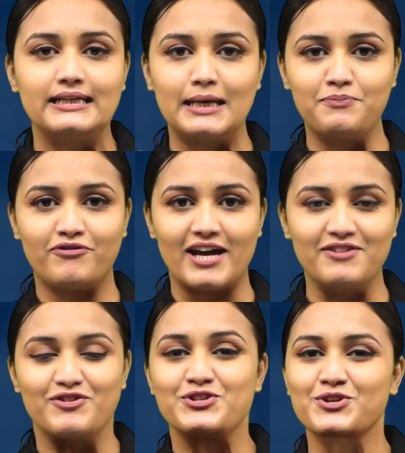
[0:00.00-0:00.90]
Tip
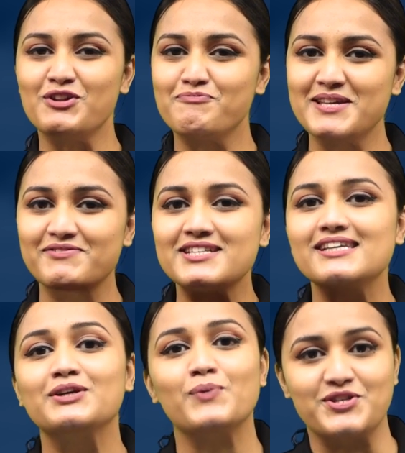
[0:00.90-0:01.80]
5. Solve previous
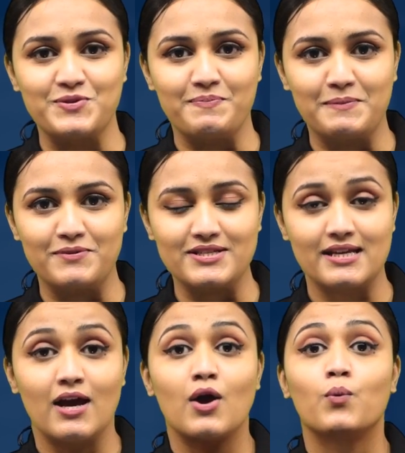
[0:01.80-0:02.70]
year question papers.
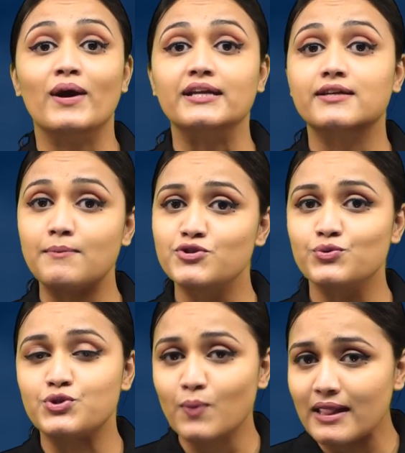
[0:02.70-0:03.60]
When it comes
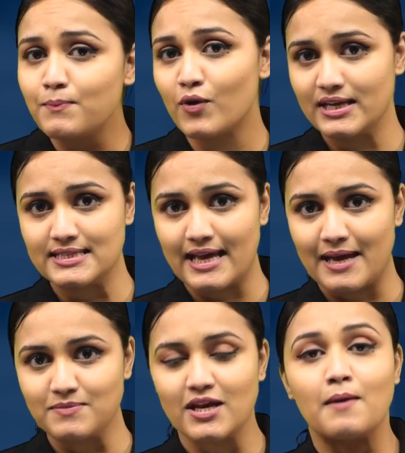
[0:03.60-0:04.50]
to 12 board
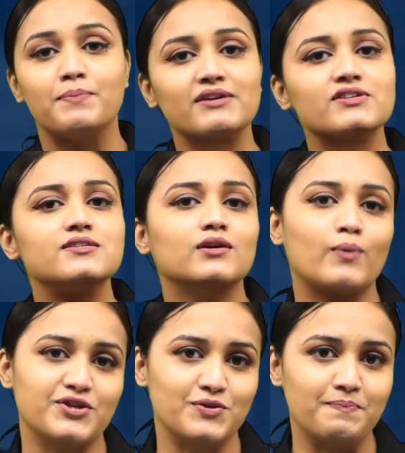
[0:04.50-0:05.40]
exams, previous year
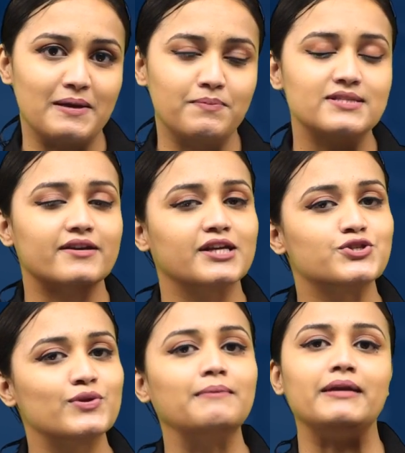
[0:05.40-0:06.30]
question papers are
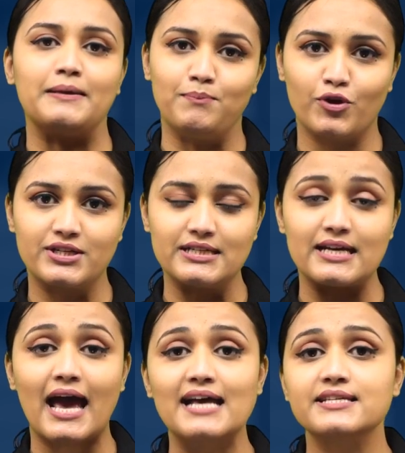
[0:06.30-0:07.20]
extremely important
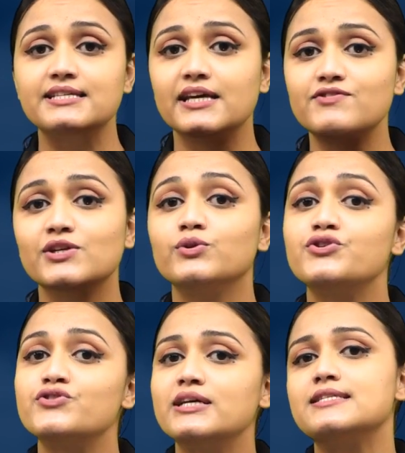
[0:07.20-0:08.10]
as it gives you the
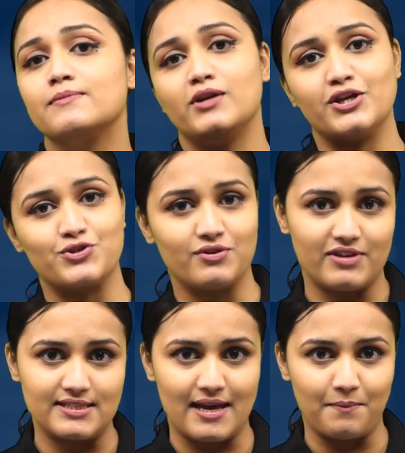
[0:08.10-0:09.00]
real simulation of
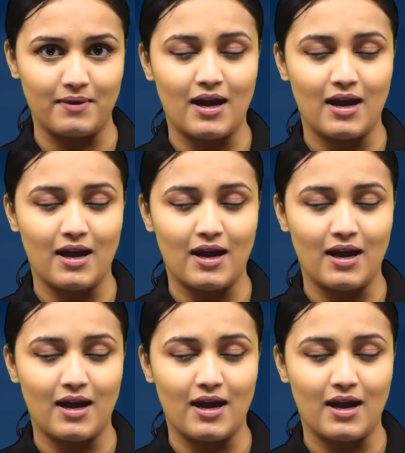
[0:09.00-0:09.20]
exam.